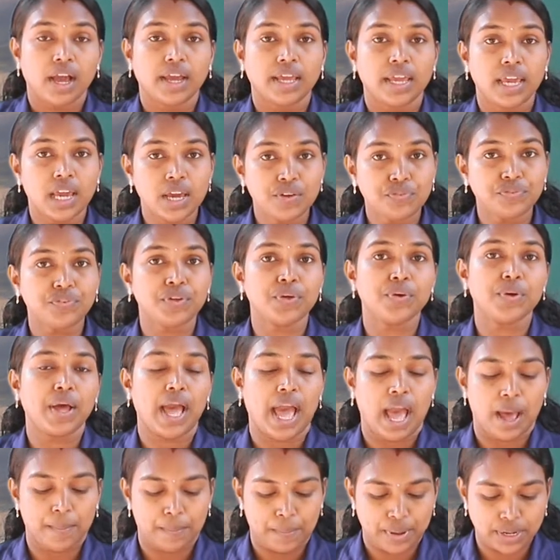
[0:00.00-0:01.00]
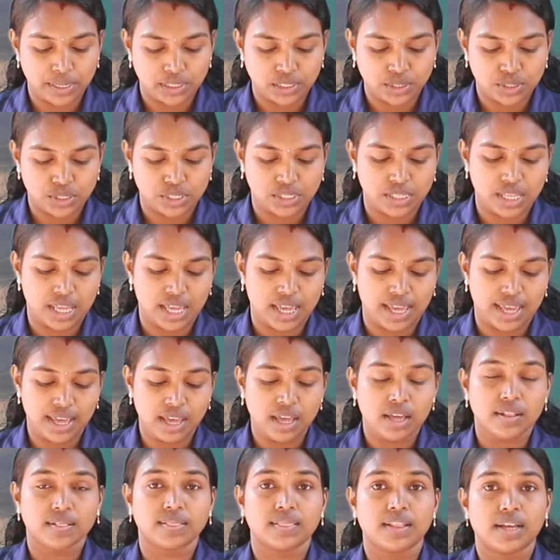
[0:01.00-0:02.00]
If you happen to
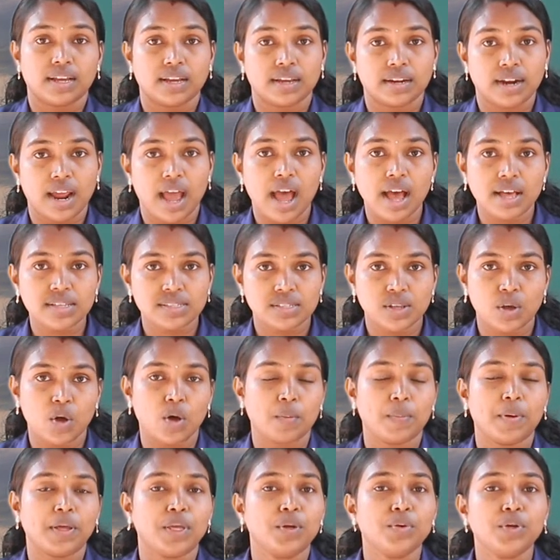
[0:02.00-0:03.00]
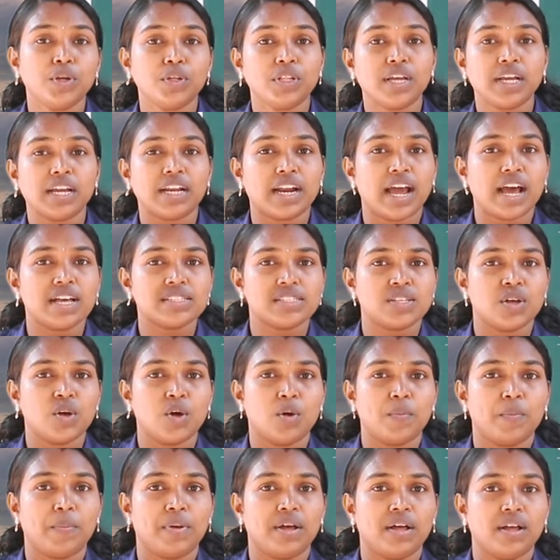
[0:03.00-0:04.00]
see the grasshopper, you know the
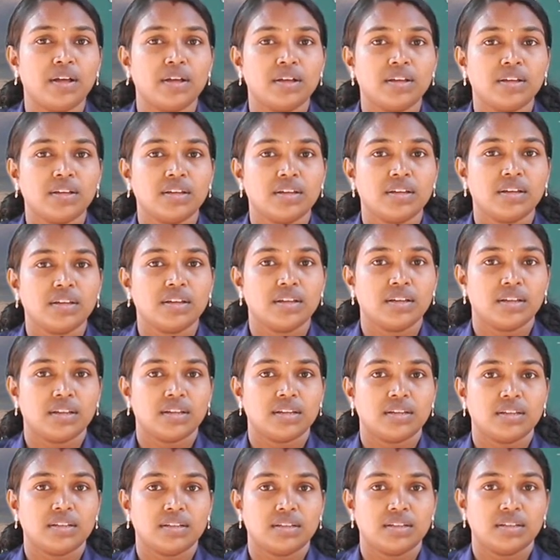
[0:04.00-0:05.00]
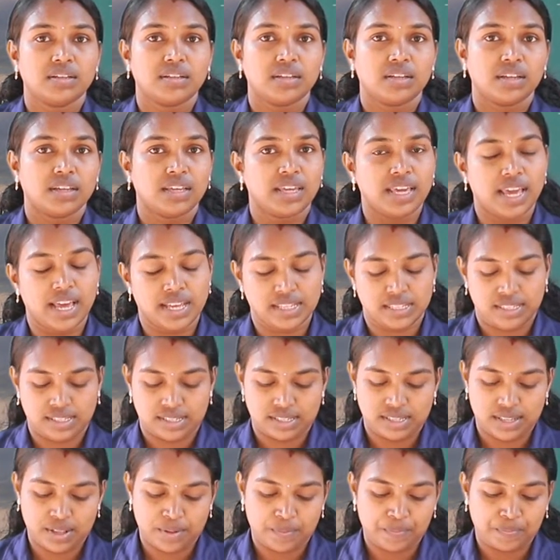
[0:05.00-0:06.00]
grasshopper?
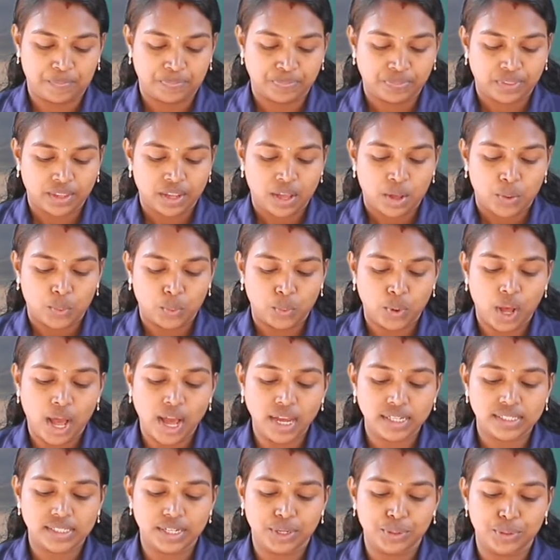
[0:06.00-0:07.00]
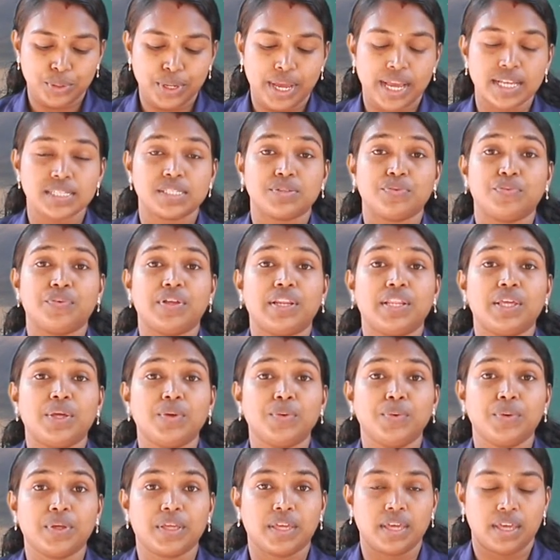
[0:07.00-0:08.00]
Yes. What advice will
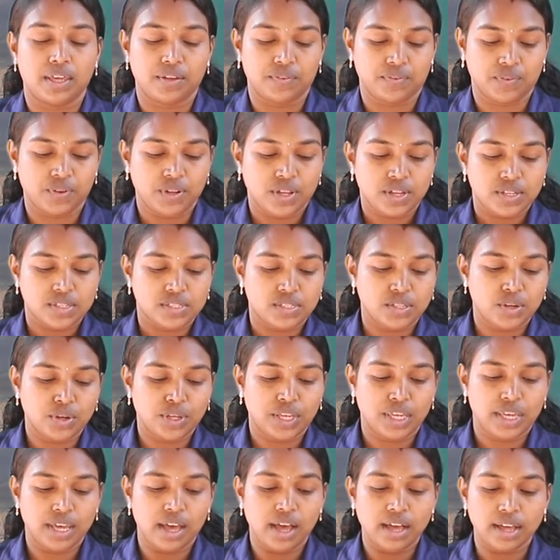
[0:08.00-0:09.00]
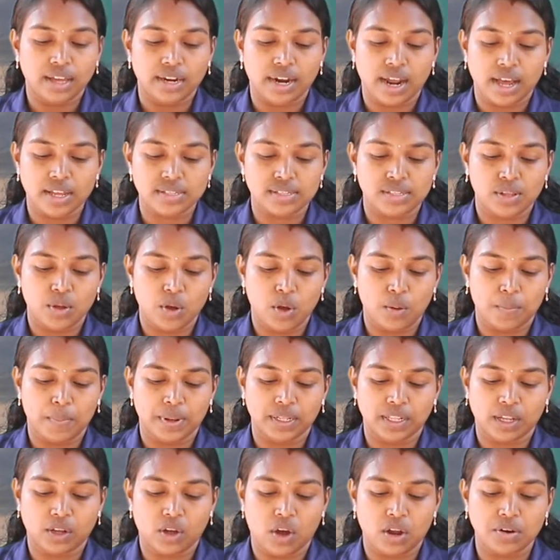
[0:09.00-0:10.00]
you give? So, here
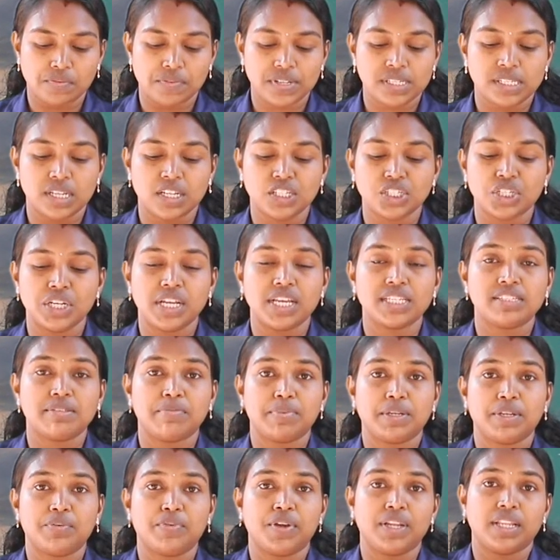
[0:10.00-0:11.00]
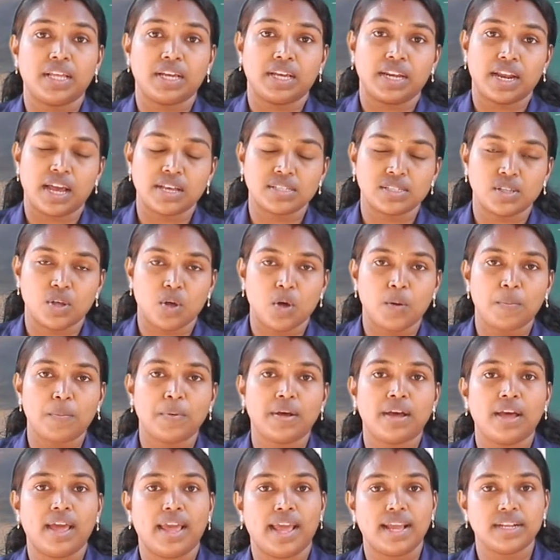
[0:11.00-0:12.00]
grasshopper, the conversation is between the
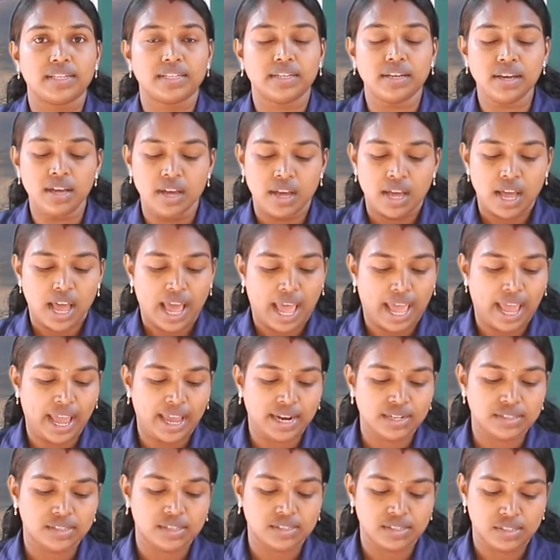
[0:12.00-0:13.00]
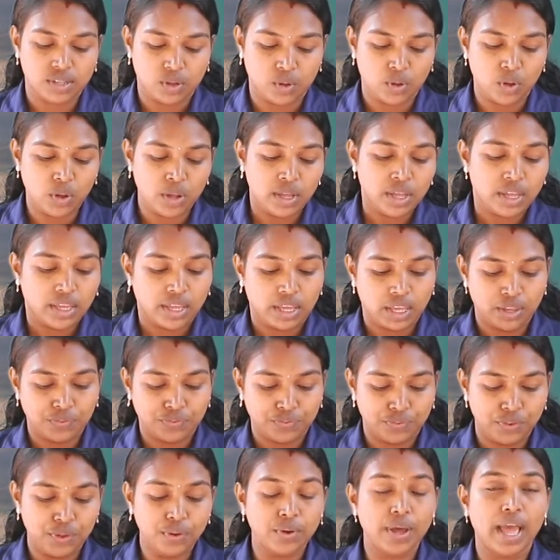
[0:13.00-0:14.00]
grasshopper and ants. So,
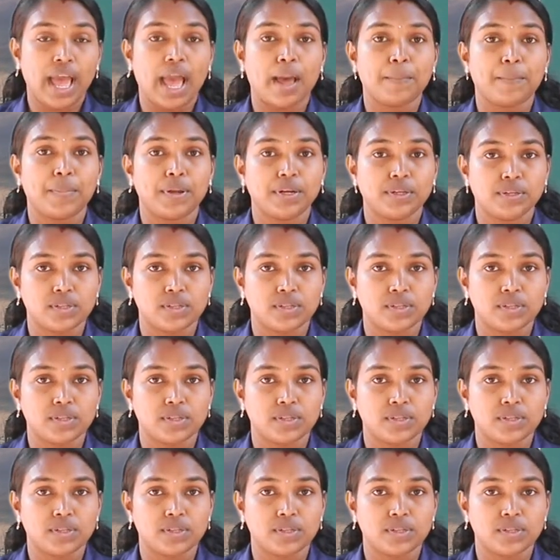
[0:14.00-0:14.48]
if you happen